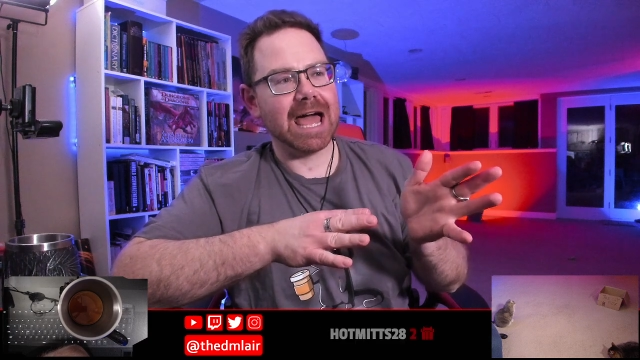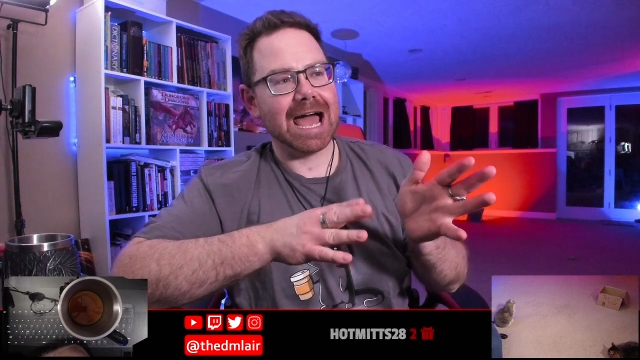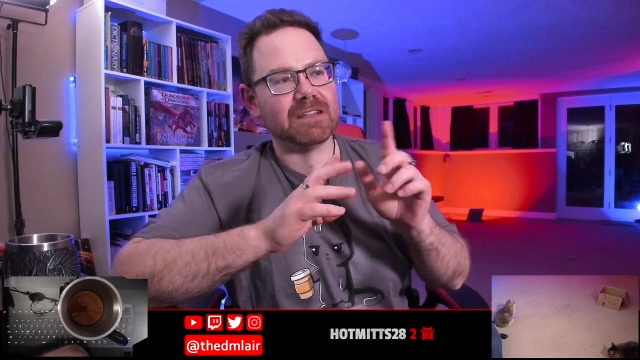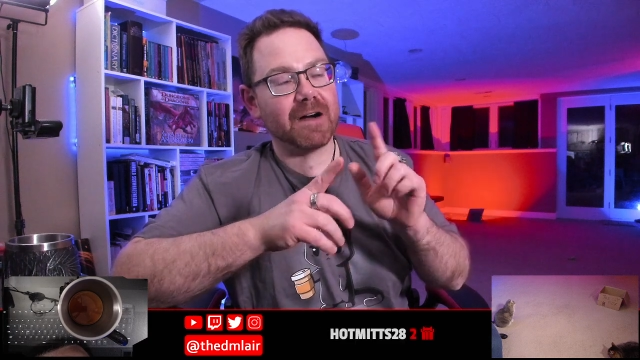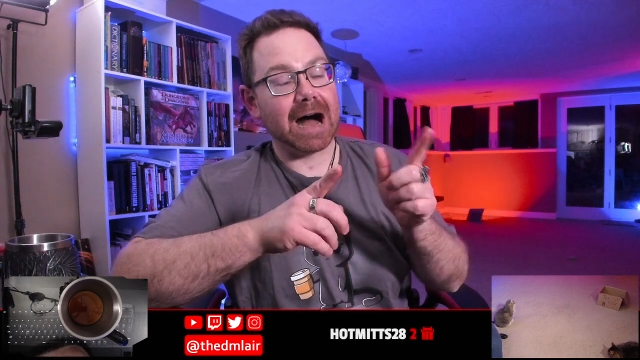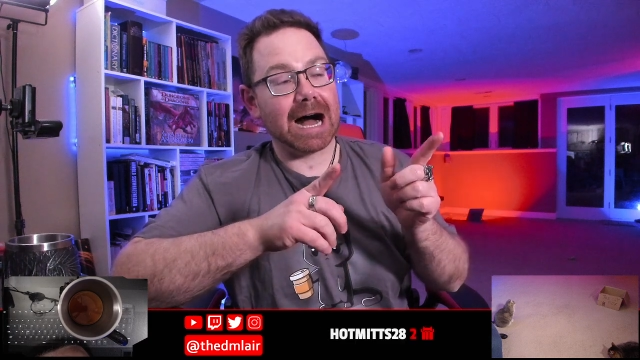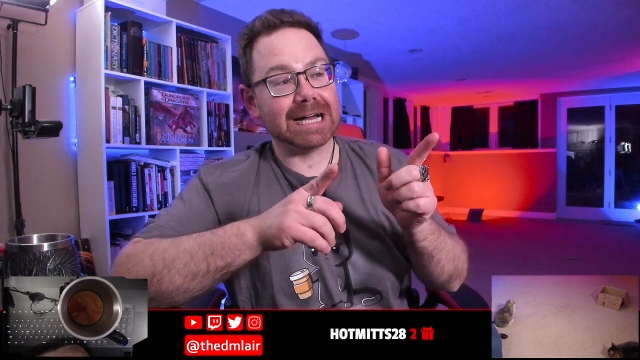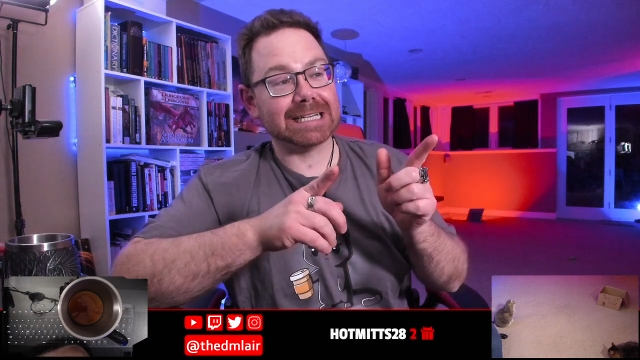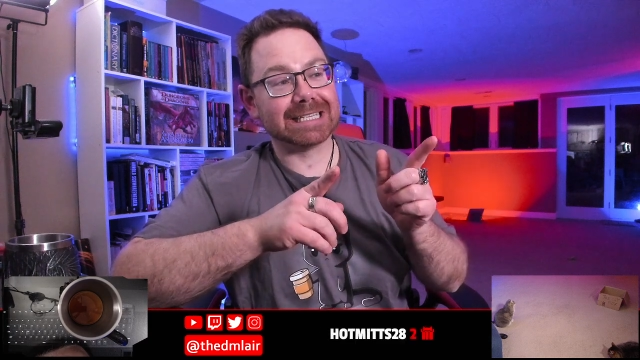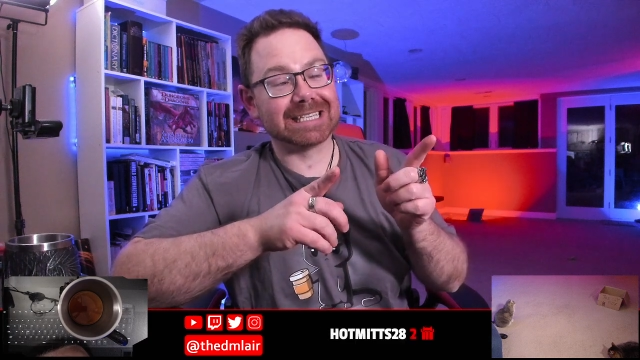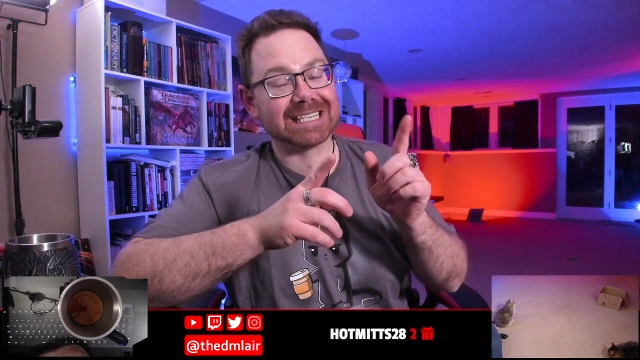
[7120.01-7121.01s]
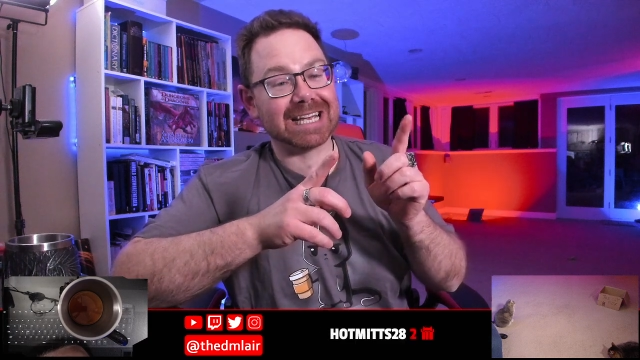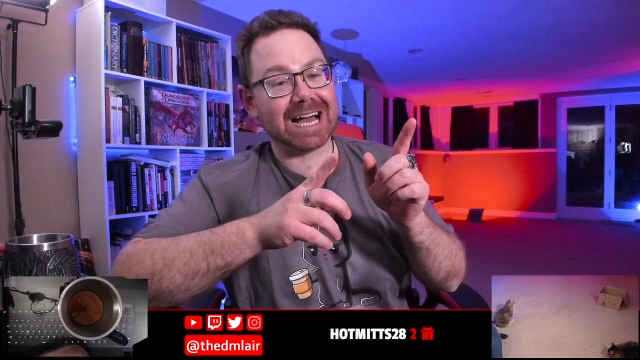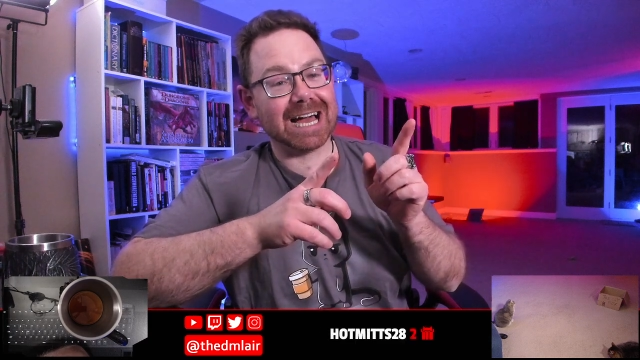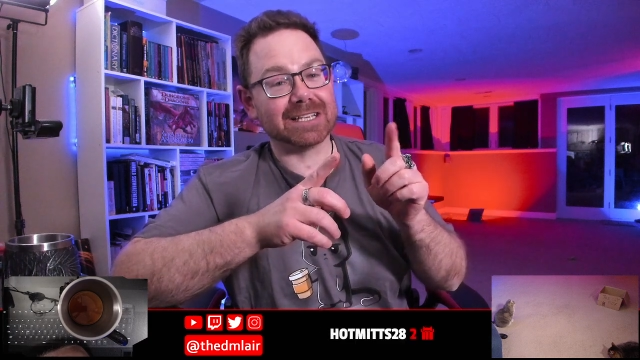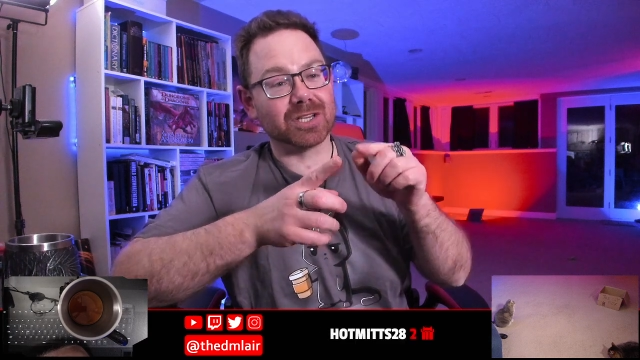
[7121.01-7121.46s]
And if Eyes
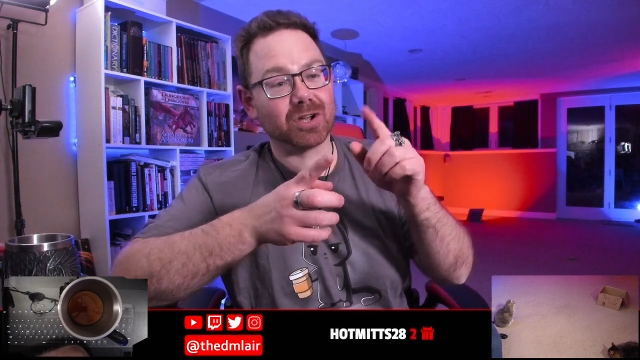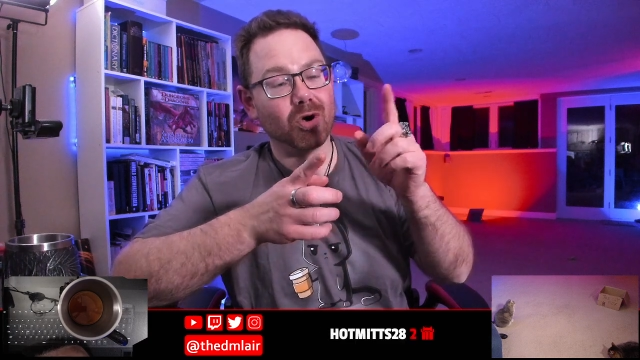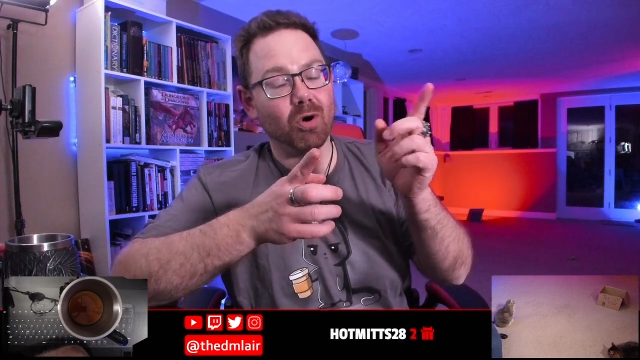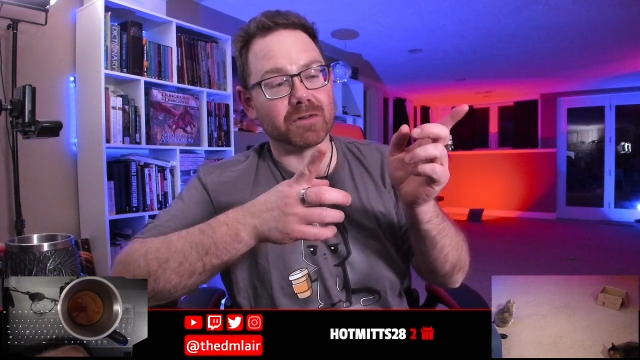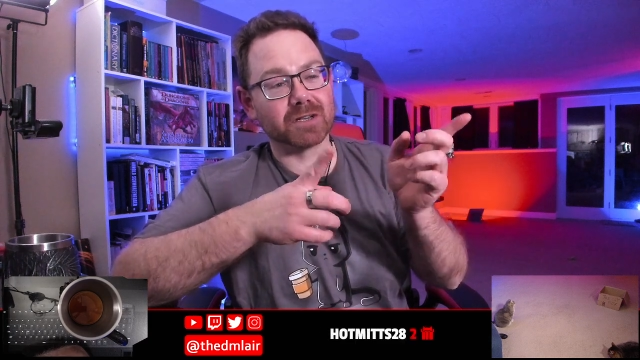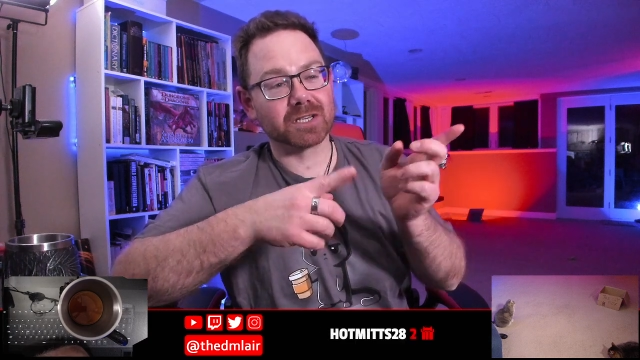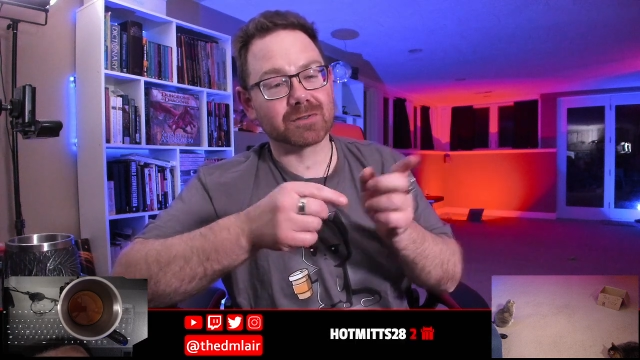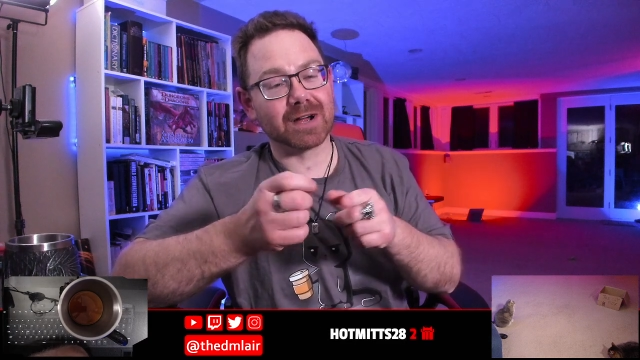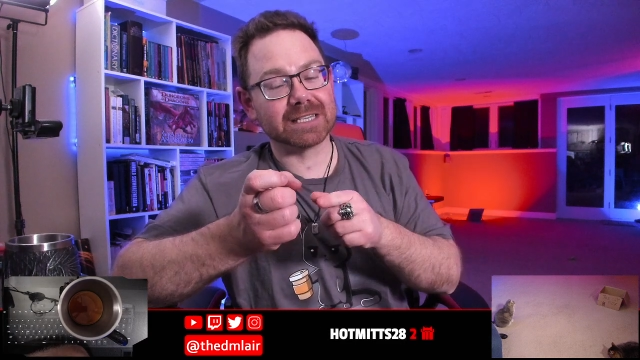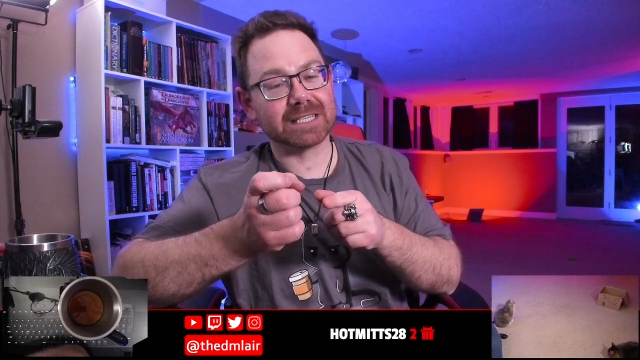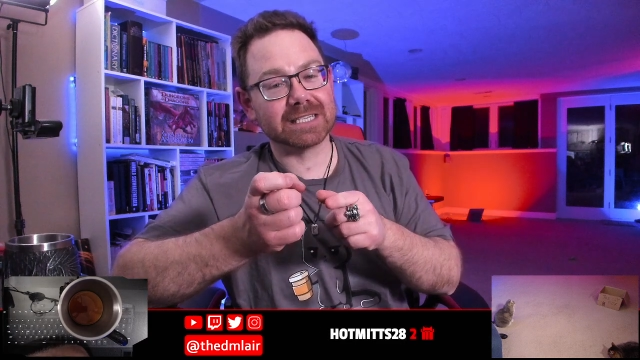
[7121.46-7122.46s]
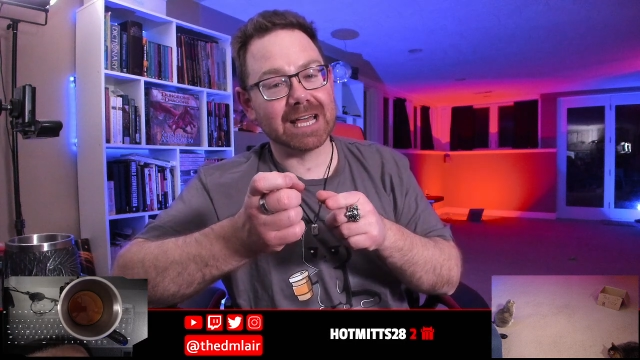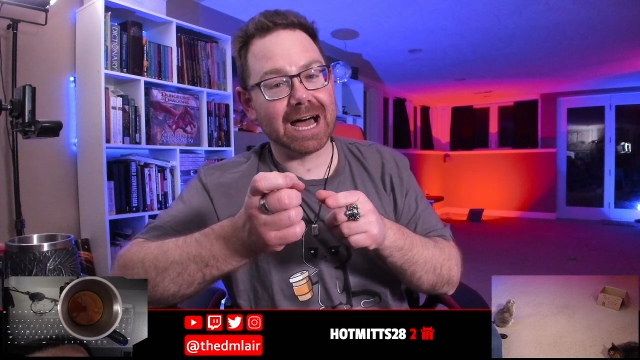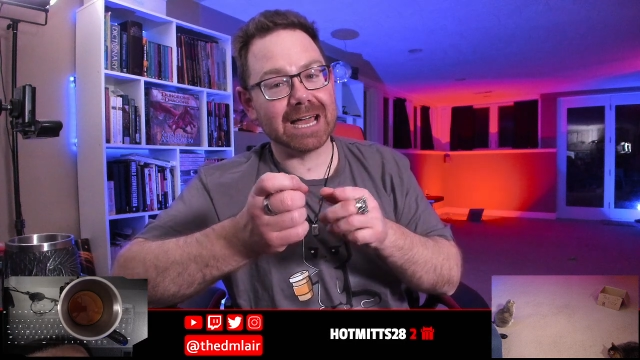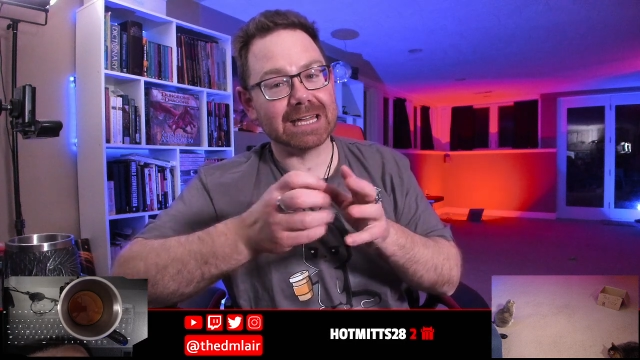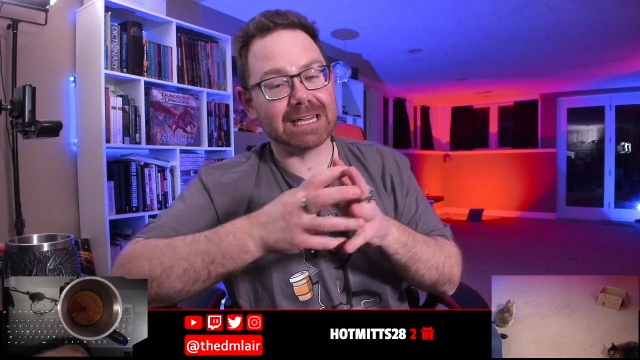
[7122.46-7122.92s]
decides to go over to Strahd's
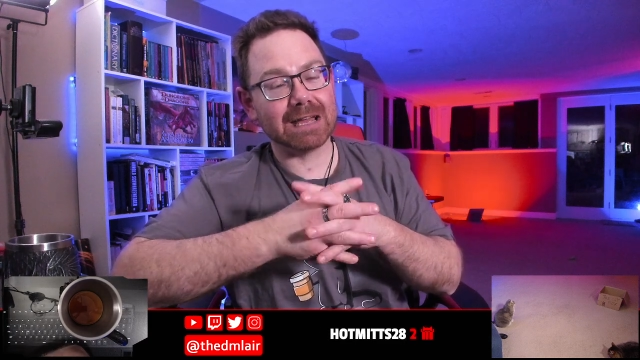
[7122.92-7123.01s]
side,